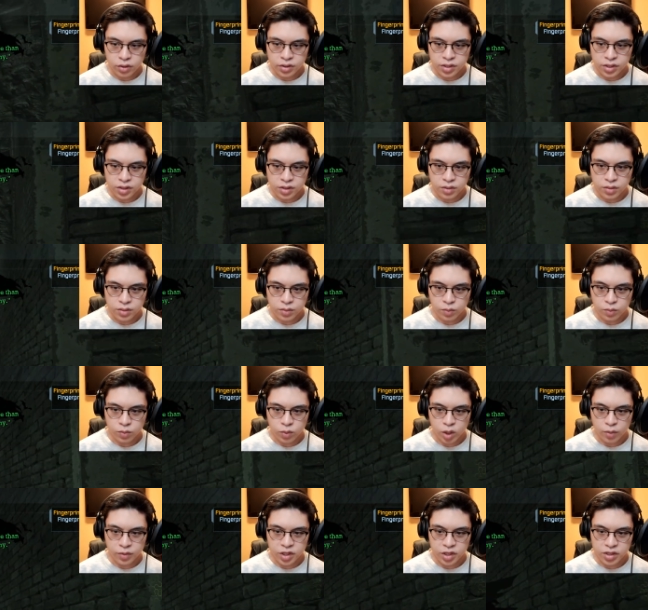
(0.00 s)
Or is this
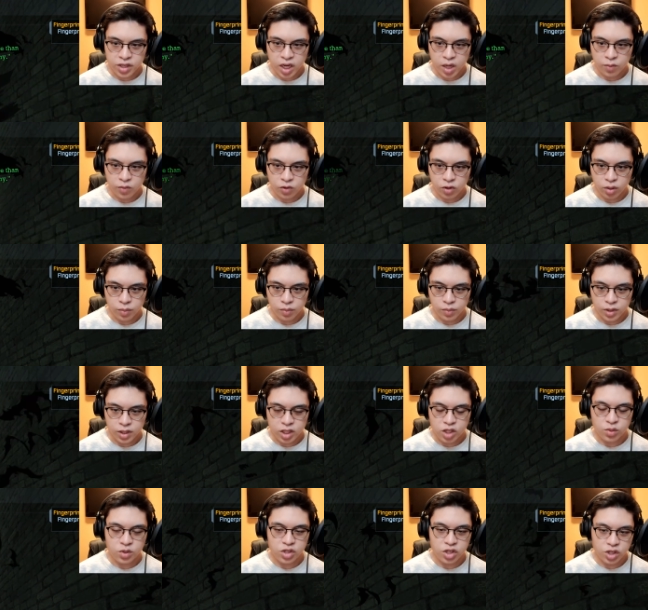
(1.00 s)
where we just came from?
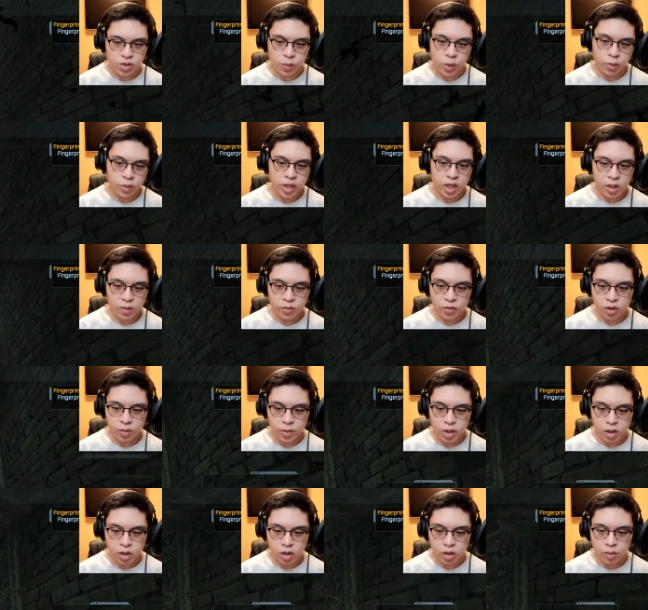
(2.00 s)
This was just where we came
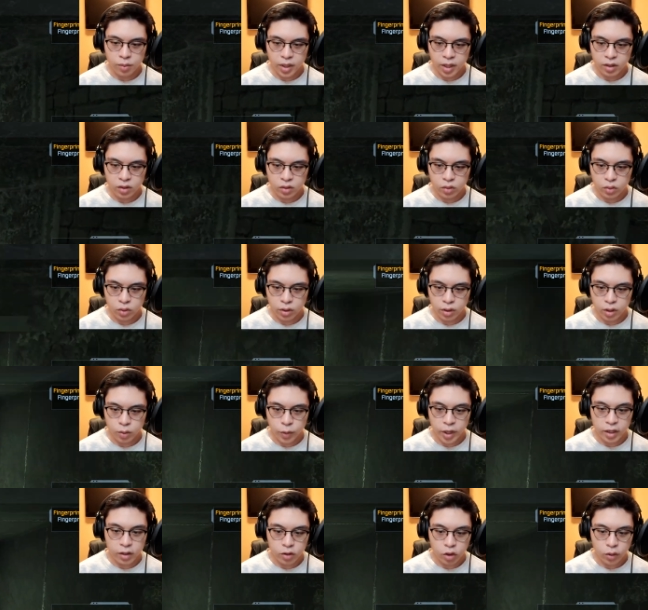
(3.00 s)
from. Oh my lord.
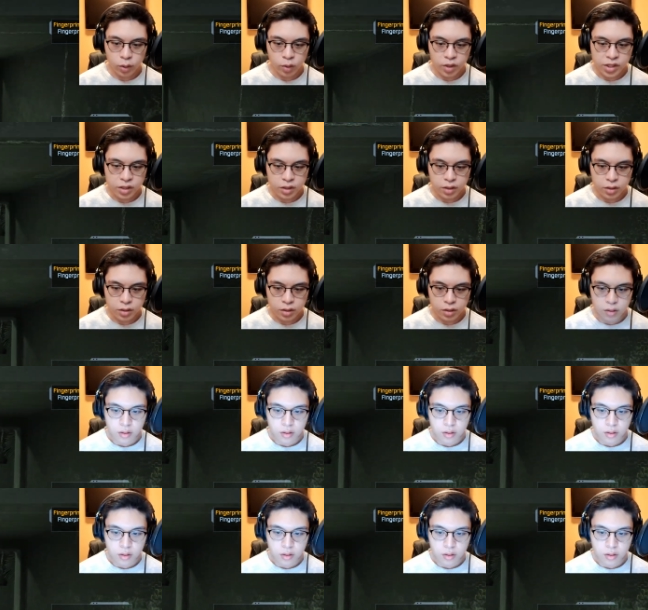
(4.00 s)
Wait, no it wasn't.